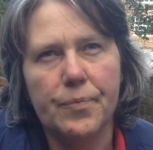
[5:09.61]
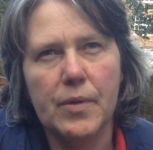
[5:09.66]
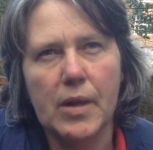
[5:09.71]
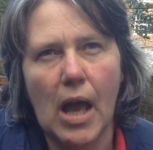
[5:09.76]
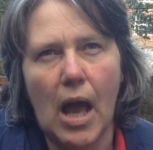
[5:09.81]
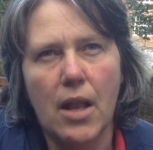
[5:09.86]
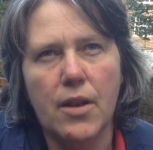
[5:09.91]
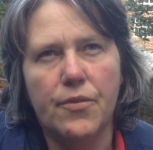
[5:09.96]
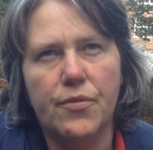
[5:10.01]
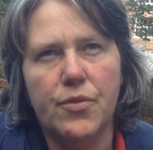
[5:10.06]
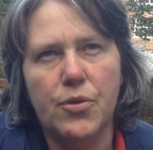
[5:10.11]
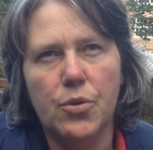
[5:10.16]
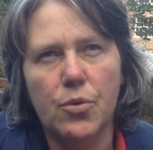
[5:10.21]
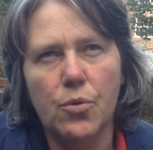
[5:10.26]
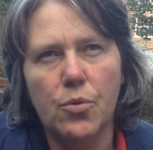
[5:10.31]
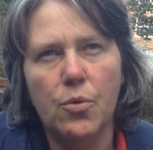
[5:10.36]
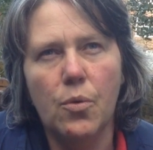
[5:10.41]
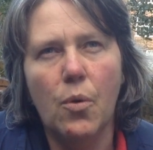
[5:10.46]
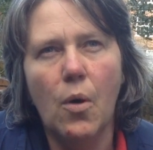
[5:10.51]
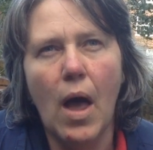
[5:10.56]
kind of
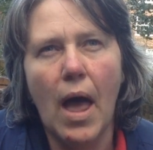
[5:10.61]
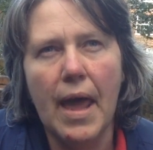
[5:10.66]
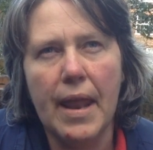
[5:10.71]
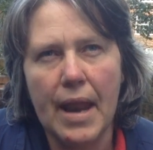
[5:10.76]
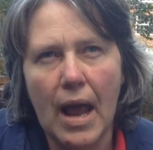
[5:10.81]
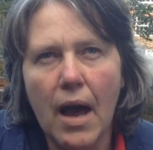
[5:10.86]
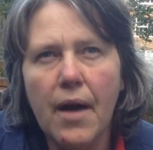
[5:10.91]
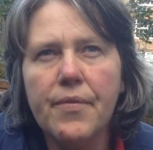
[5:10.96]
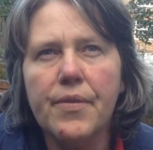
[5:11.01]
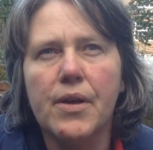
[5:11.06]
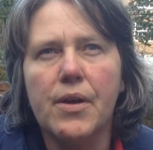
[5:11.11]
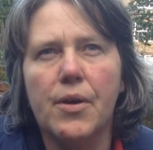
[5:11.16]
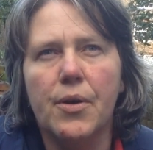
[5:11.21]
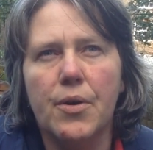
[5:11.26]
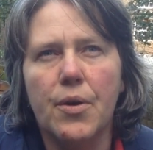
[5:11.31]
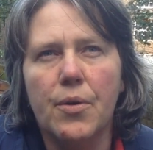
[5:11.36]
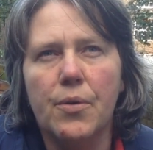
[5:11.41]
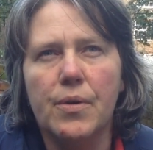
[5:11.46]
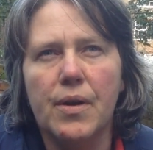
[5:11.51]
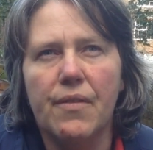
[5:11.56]
do around the
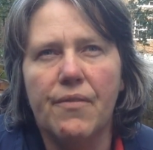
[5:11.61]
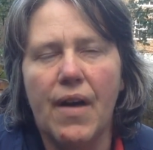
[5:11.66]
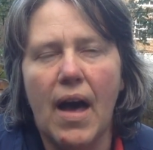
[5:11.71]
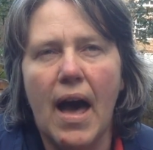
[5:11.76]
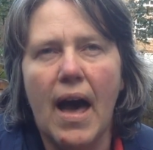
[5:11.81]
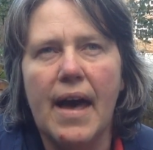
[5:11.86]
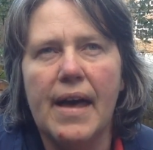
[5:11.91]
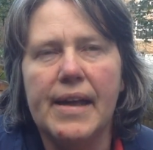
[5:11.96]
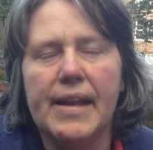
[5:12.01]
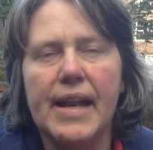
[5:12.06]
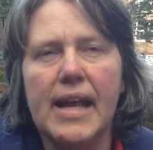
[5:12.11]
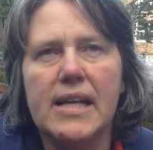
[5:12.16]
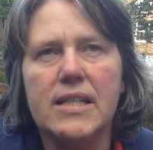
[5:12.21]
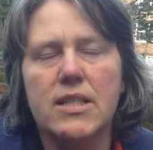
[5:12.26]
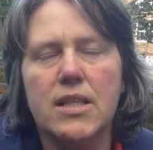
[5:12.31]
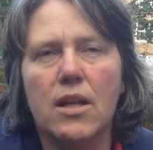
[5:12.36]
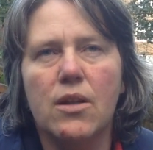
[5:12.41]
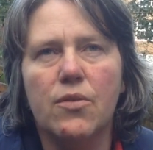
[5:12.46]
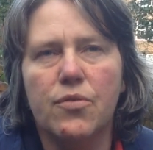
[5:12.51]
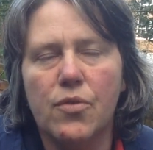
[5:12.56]

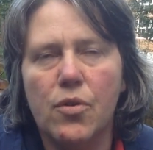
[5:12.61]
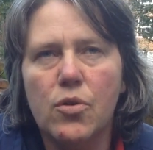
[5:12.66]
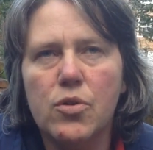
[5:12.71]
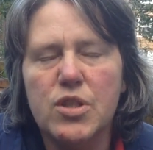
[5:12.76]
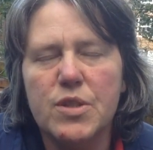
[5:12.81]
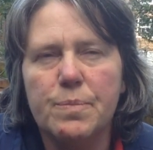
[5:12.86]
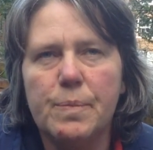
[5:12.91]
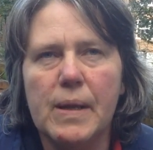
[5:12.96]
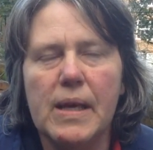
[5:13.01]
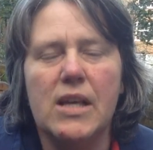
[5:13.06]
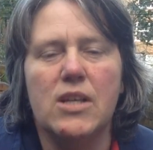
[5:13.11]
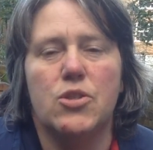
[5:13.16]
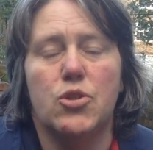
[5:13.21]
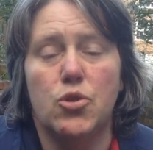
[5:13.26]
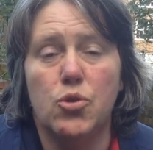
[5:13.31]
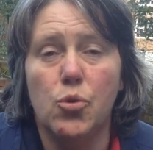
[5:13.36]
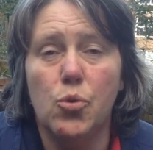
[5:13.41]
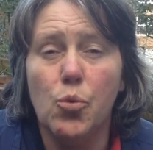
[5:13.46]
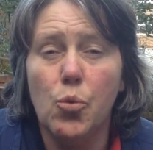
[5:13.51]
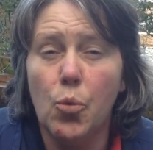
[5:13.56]
coronavirus, and of course please
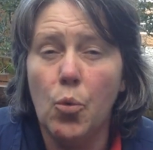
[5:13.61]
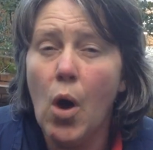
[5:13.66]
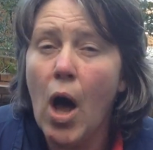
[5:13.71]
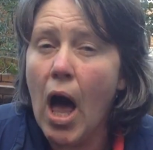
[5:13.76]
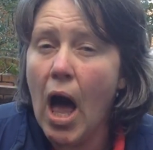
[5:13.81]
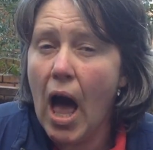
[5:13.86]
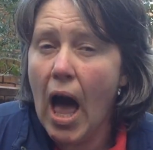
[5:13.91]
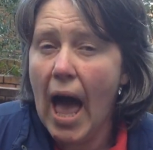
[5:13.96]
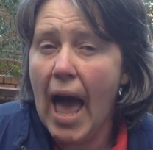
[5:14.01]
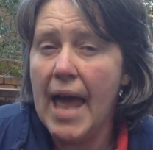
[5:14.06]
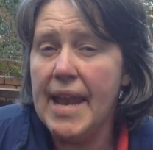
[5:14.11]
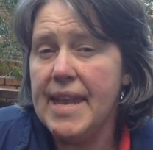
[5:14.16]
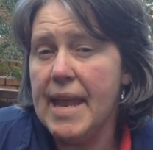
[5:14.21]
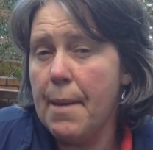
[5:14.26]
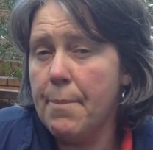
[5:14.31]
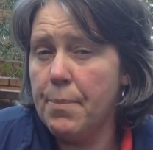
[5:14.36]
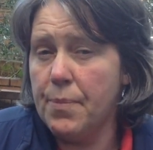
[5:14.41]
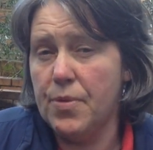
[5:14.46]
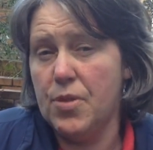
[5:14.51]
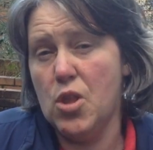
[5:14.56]
do
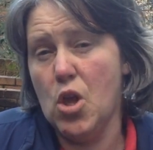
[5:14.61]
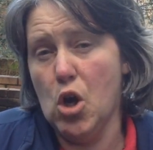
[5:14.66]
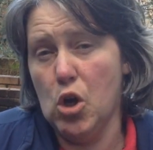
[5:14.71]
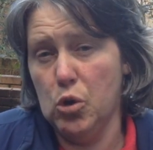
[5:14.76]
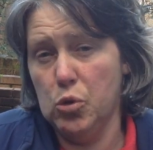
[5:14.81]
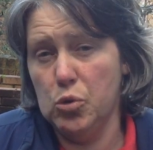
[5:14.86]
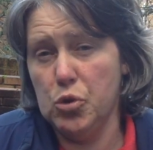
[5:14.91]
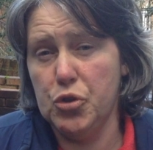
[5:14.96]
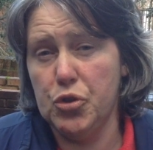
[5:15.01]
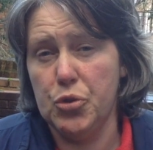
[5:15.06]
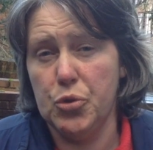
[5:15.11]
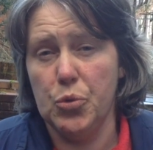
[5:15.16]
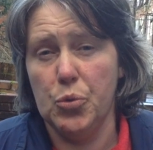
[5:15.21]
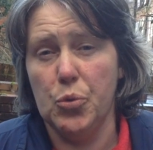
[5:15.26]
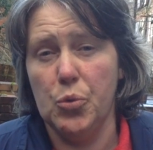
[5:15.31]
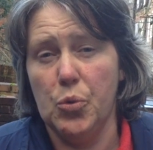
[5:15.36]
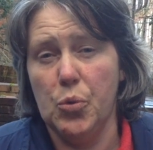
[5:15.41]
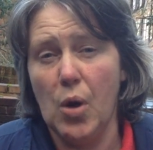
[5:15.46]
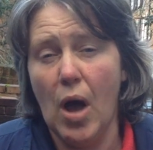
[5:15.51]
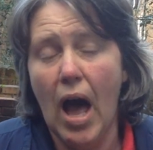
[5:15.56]
adapt those
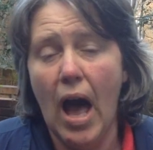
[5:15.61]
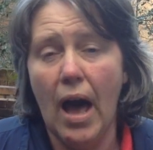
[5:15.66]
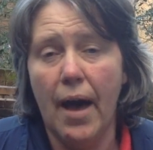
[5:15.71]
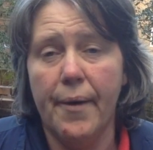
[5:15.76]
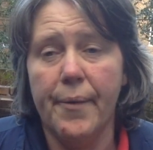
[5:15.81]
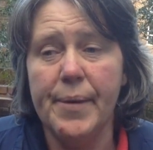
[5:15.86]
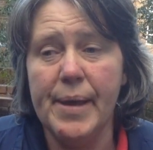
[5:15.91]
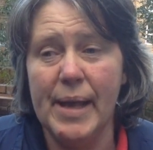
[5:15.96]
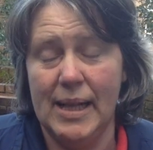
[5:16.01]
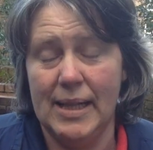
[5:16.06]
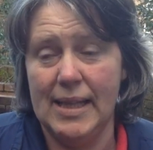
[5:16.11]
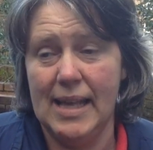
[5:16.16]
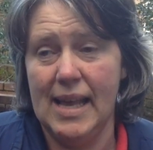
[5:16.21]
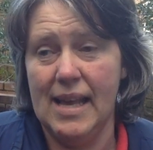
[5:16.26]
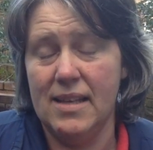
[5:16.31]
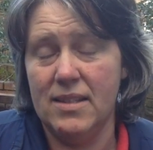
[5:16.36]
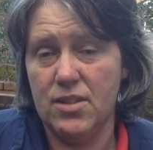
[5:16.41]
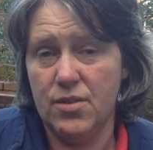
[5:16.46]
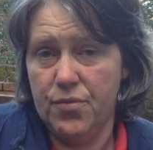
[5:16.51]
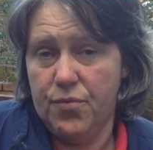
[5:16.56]
to how it
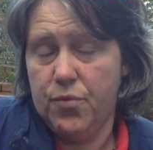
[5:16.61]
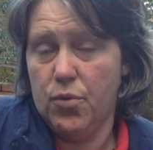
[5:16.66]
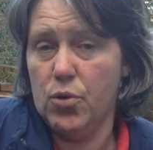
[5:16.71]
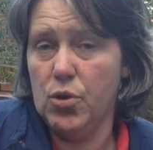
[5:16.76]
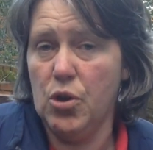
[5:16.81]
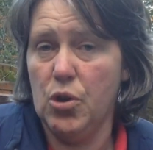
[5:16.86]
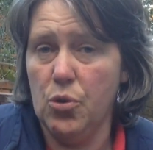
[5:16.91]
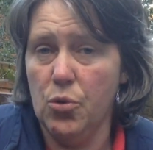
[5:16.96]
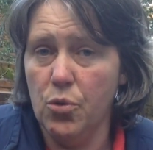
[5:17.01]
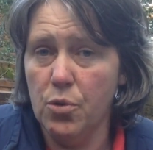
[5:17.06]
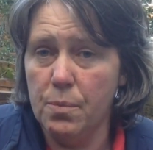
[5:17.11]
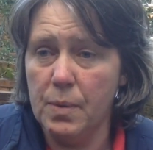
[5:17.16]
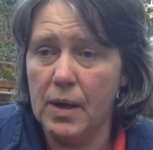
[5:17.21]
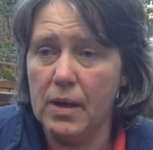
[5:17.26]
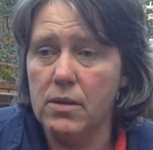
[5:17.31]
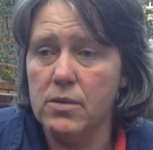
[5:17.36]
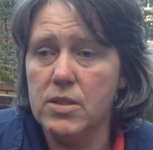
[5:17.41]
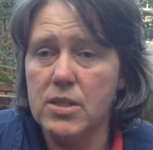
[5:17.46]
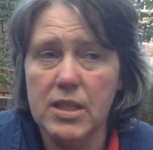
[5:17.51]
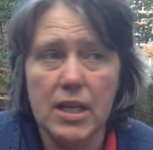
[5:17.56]
is for you,
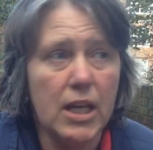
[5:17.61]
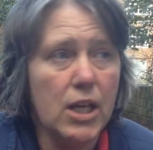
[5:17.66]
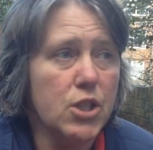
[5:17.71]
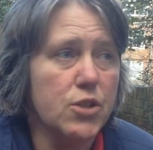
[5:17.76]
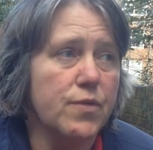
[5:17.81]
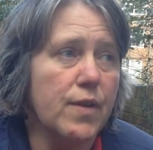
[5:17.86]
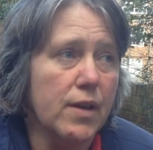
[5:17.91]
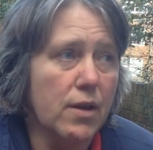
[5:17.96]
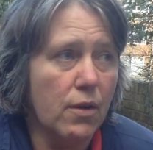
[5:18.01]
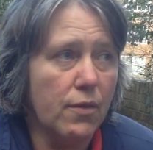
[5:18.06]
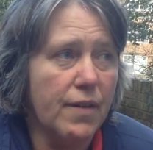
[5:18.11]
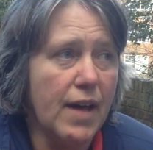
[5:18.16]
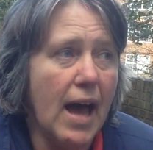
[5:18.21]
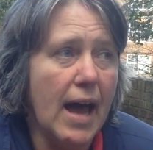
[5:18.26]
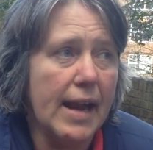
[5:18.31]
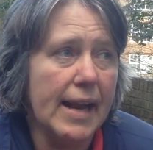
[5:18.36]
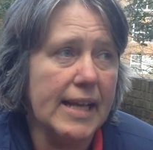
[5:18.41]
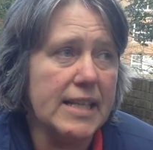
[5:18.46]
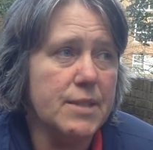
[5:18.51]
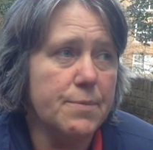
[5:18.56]
because each one of
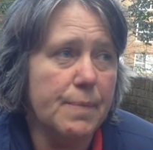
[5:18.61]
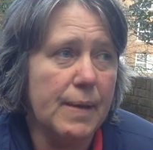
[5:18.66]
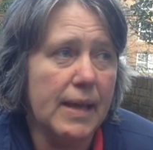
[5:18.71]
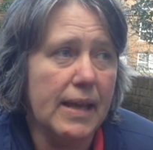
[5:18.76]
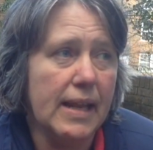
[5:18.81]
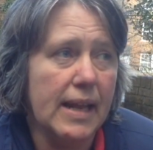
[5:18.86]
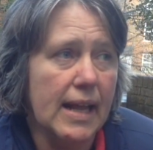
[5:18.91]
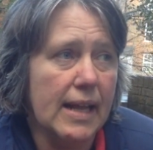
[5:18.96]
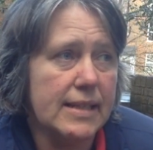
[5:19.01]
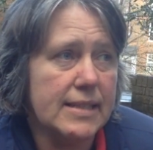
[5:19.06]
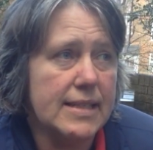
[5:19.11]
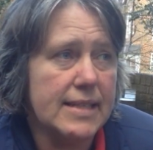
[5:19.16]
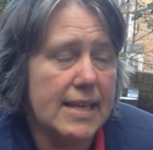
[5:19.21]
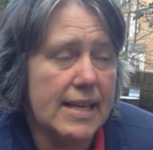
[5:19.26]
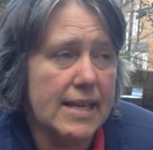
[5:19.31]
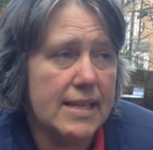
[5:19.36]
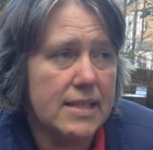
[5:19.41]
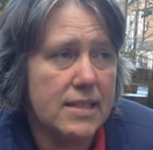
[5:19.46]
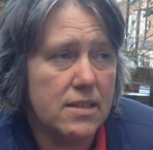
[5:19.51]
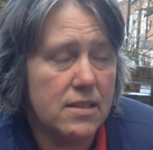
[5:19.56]
our
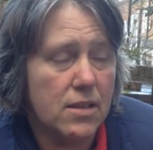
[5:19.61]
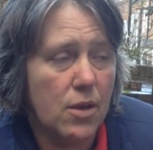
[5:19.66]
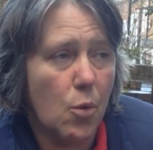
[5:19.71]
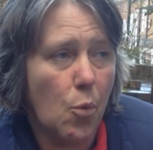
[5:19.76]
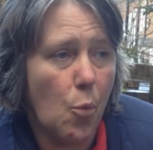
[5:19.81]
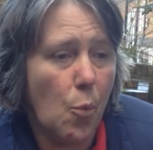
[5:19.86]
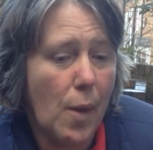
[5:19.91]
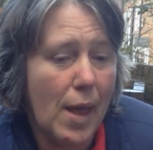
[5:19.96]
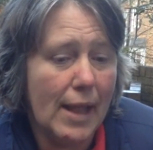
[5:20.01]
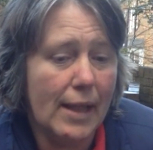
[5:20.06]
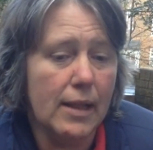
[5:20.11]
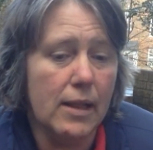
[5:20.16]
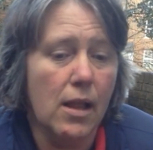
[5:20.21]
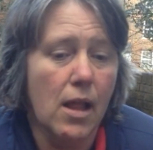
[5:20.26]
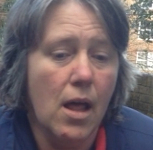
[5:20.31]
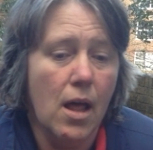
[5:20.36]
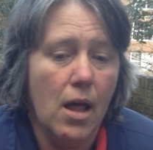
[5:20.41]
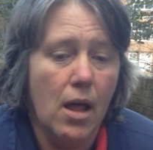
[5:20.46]
experiences will